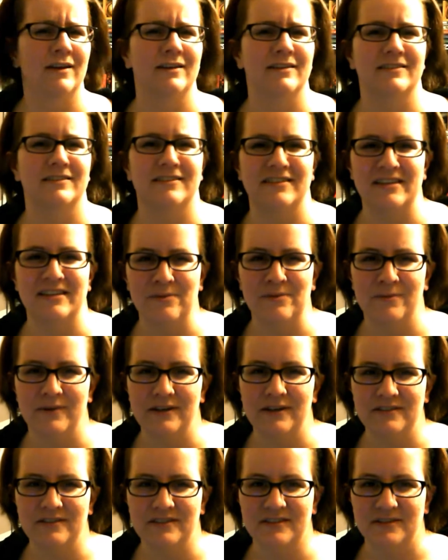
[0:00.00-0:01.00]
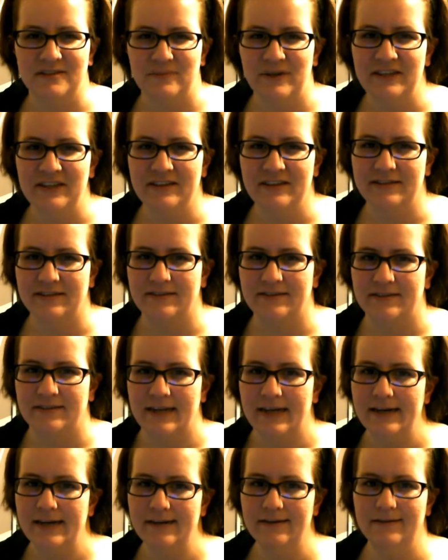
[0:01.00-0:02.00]
see Will Smith as
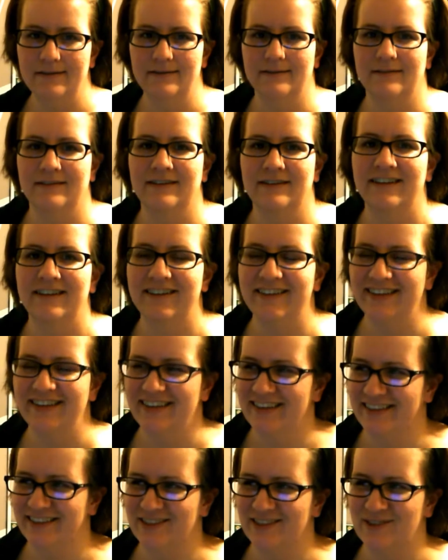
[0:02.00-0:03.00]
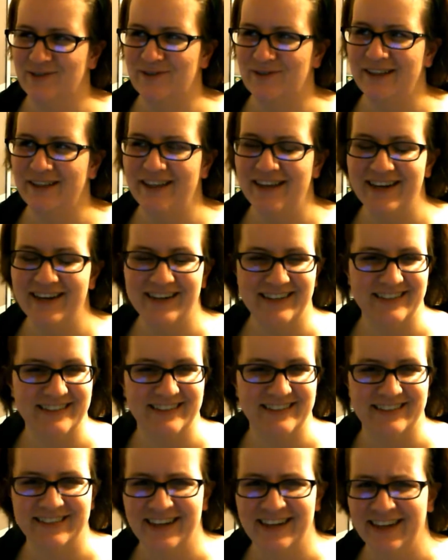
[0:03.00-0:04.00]
Satan in the storyline,
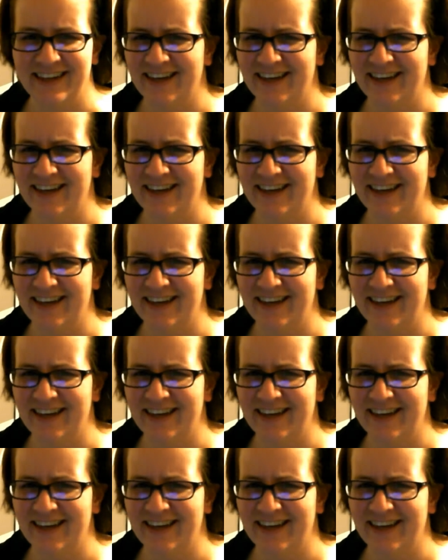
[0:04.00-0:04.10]
because